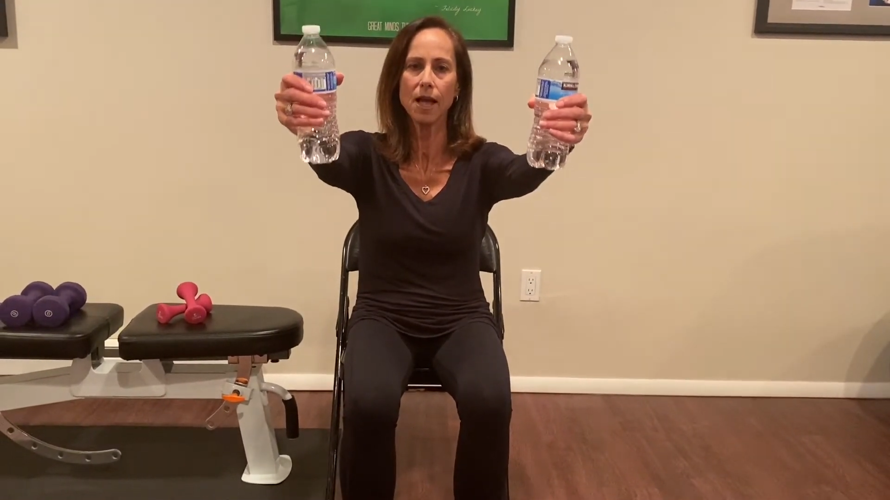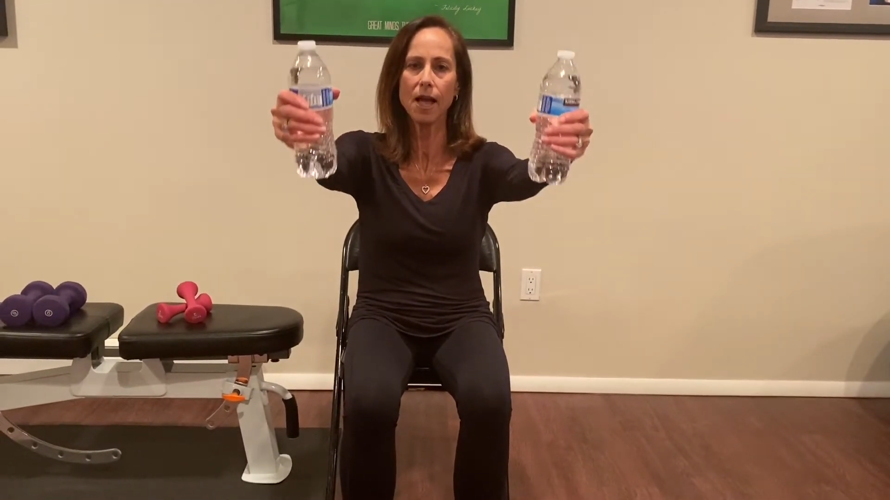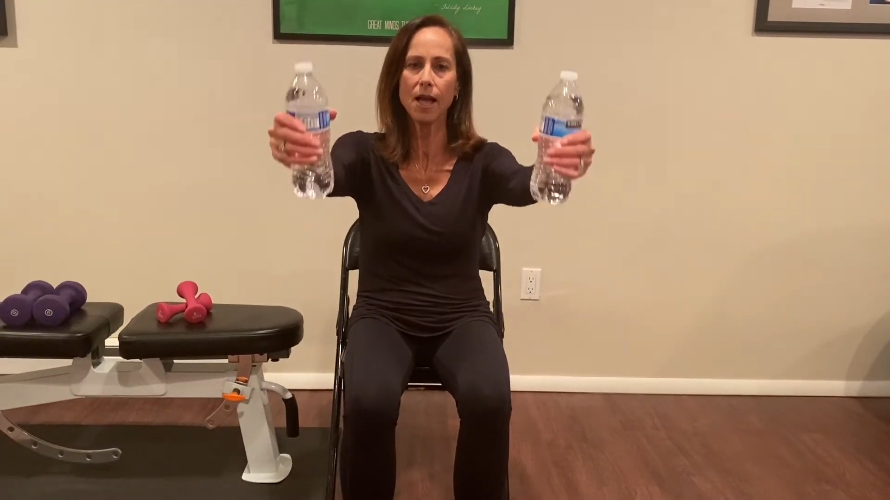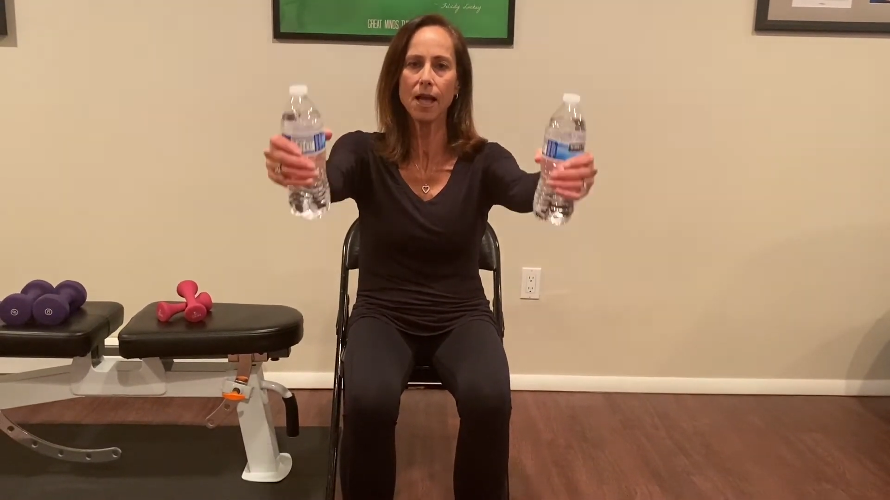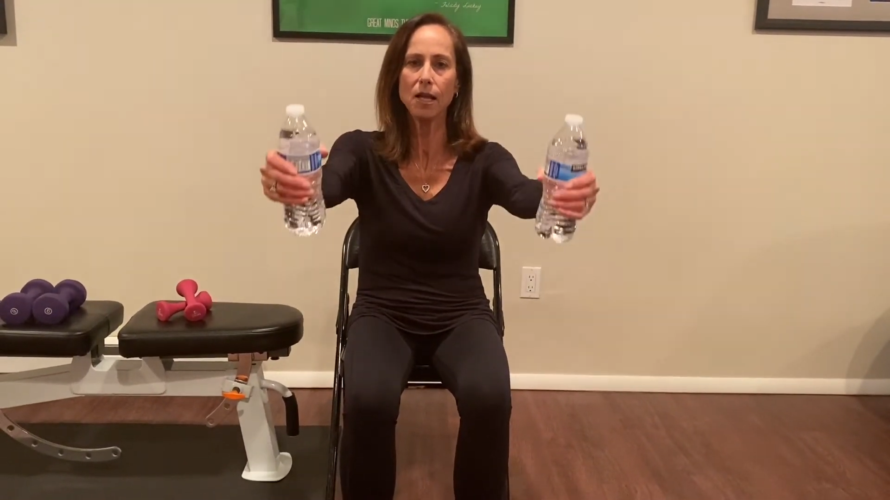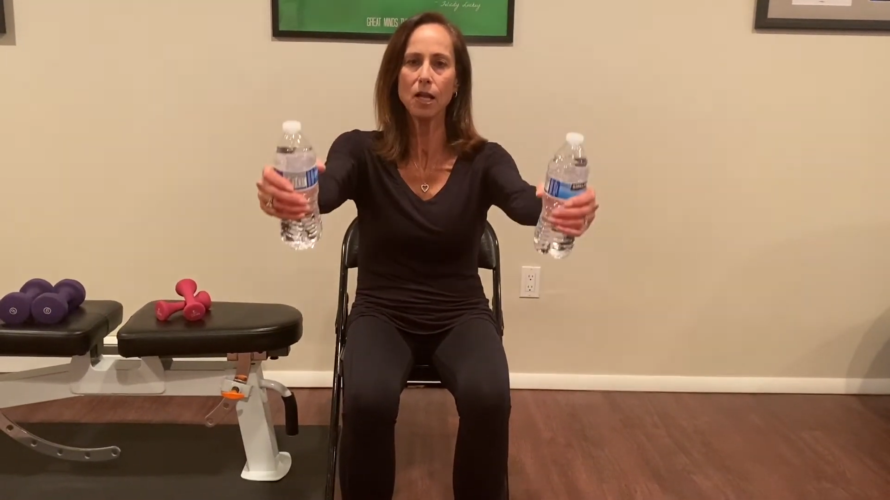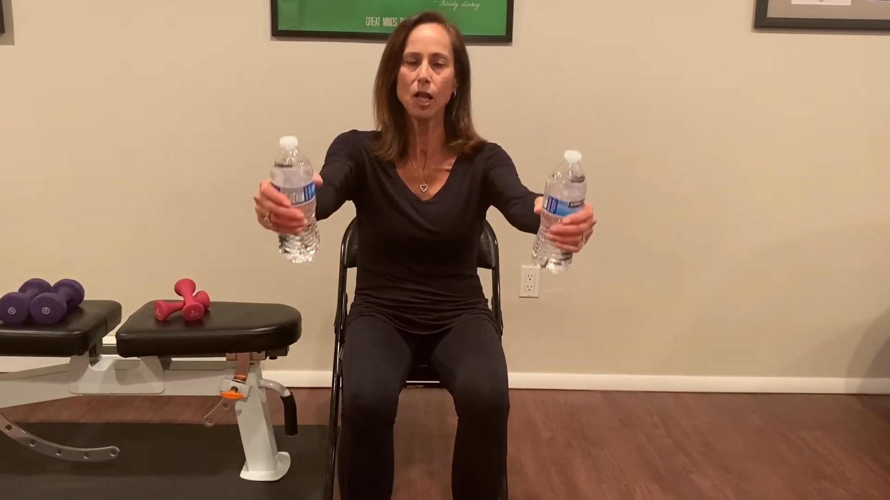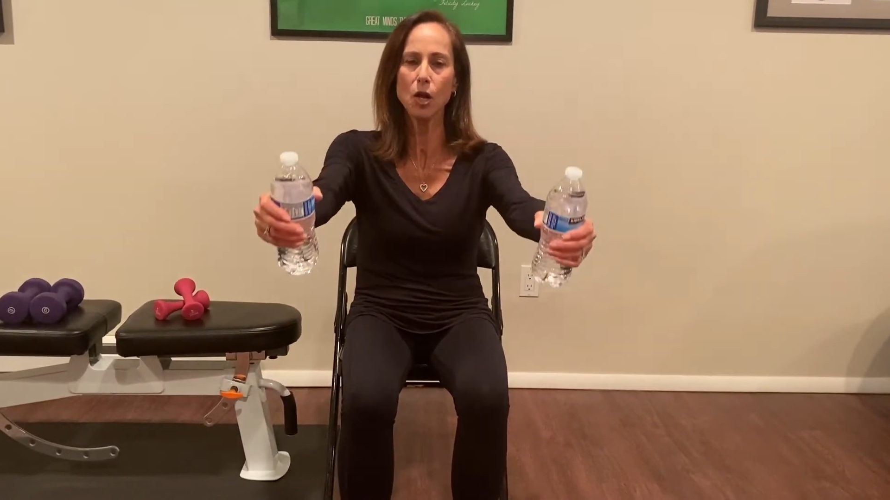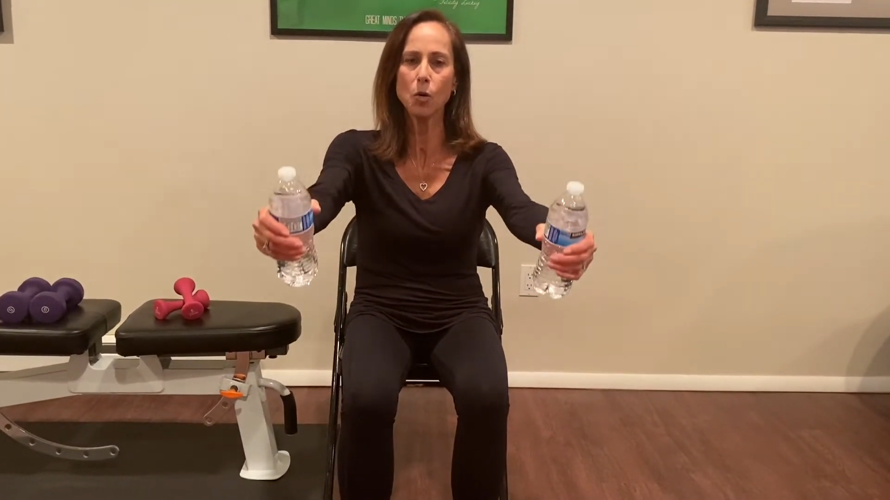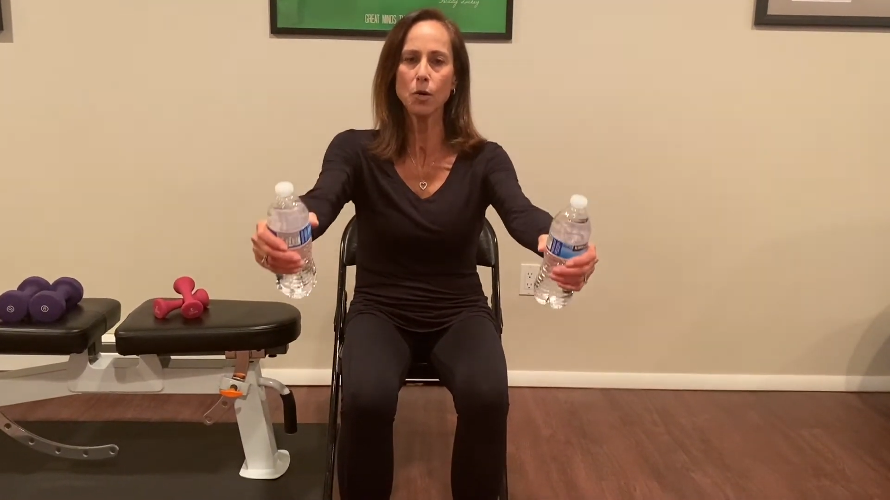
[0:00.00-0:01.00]
and
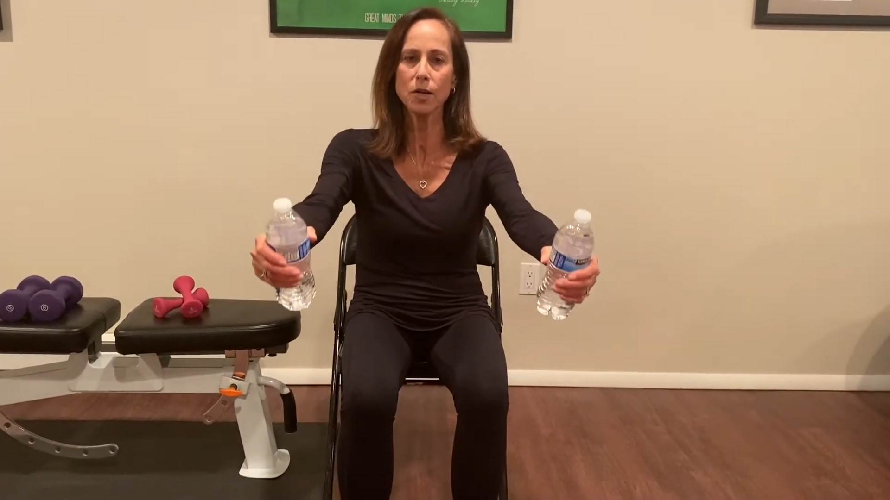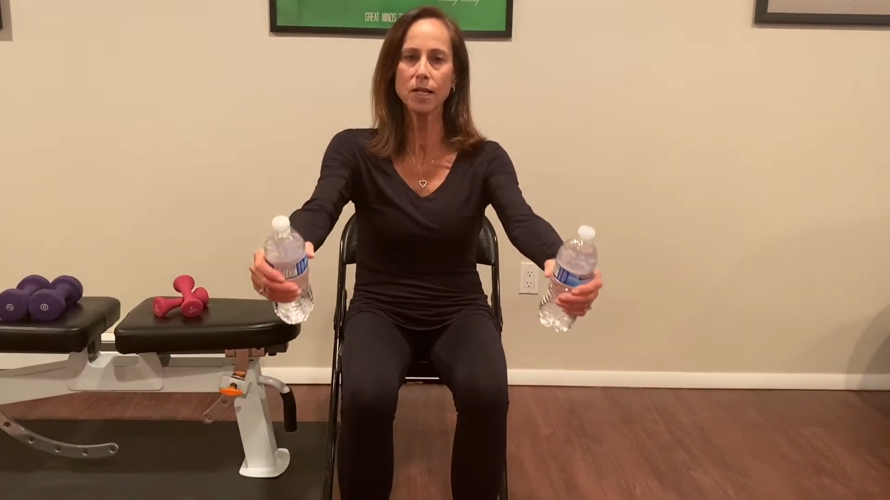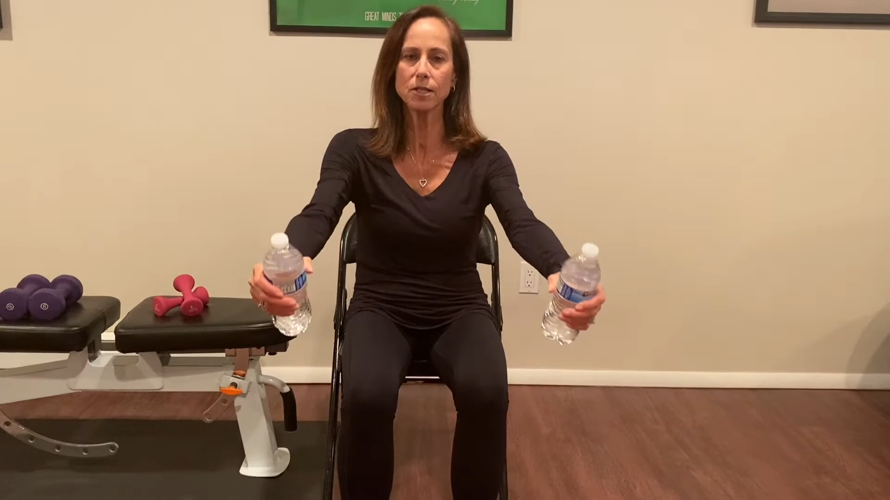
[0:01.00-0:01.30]
lowering